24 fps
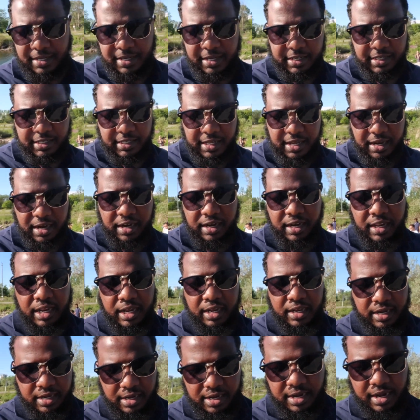i just got an
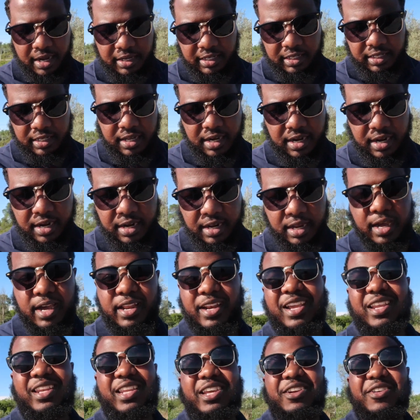uh, i just got an,
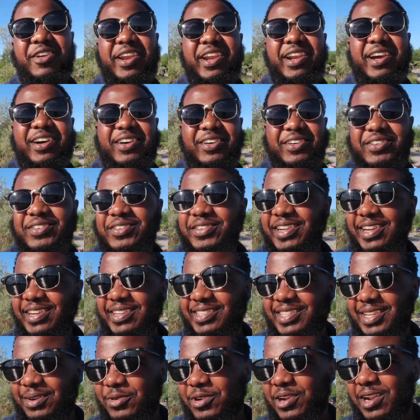an, idea right now you know
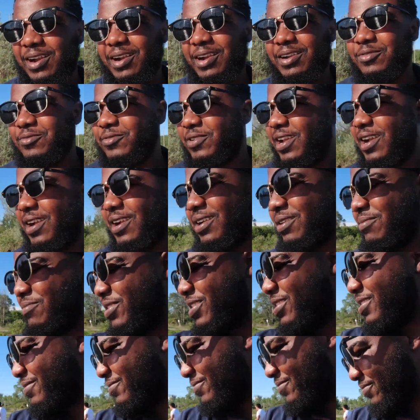next time when I, when I come
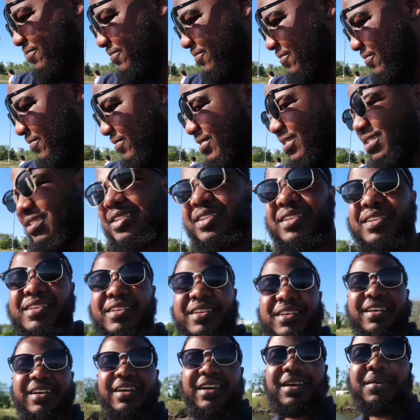here
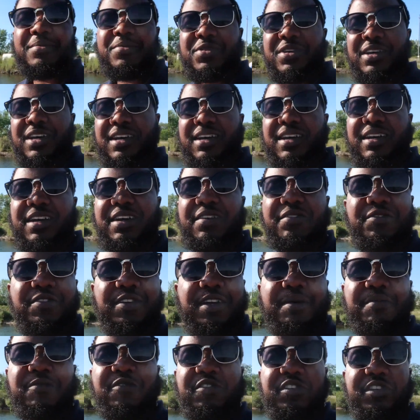i'm gonna have to
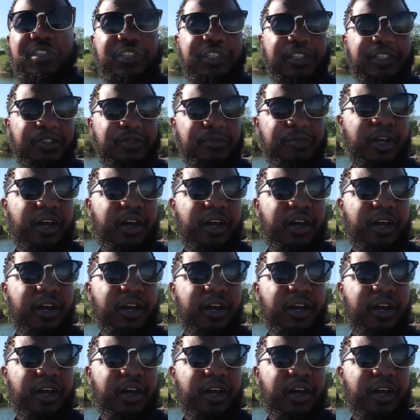come fishing to